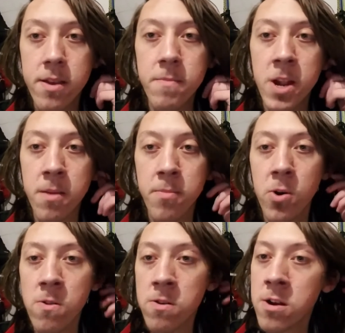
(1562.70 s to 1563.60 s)
betting
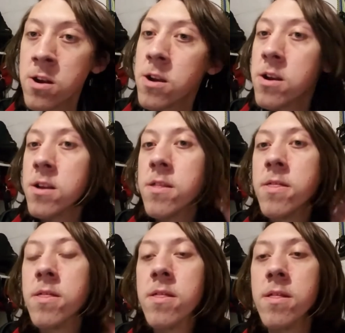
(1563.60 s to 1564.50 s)
polar,
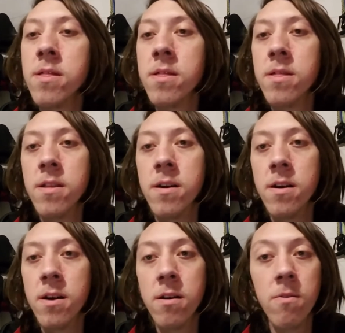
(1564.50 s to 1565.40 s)

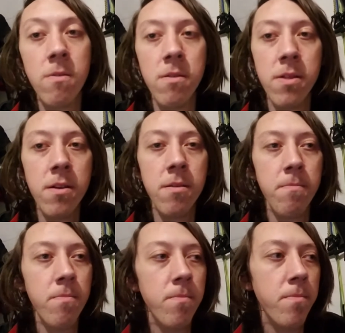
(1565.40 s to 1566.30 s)
or their
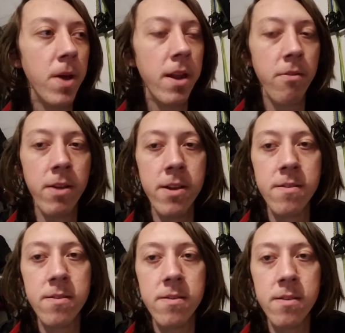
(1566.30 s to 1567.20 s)
betting
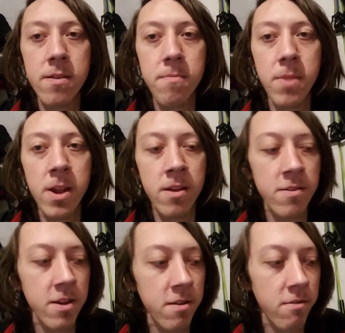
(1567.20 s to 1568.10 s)
and
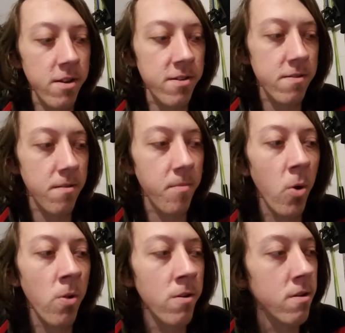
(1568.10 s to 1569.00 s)
checking ranges are
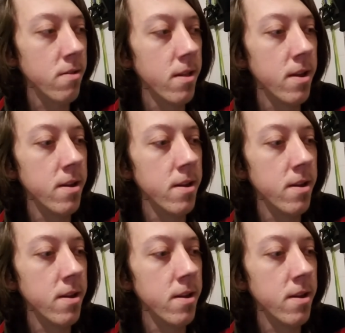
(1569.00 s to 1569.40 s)
polar, then